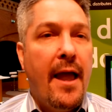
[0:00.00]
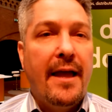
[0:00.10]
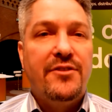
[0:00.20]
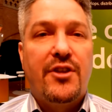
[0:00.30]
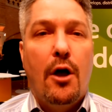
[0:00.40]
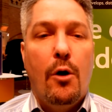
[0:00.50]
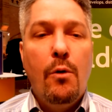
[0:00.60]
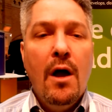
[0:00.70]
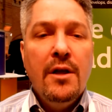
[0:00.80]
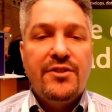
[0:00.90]
And
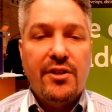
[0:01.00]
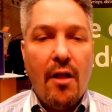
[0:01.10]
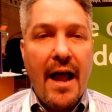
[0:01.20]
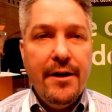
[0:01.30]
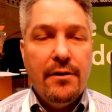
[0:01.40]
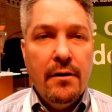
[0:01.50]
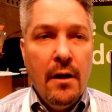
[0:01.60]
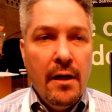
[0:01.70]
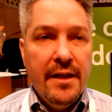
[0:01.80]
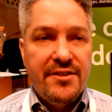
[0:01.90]
so Slider
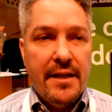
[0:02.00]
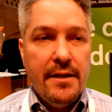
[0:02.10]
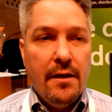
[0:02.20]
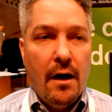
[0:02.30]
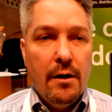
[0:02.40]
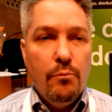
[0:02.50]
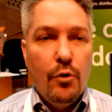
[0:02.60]
is a uh,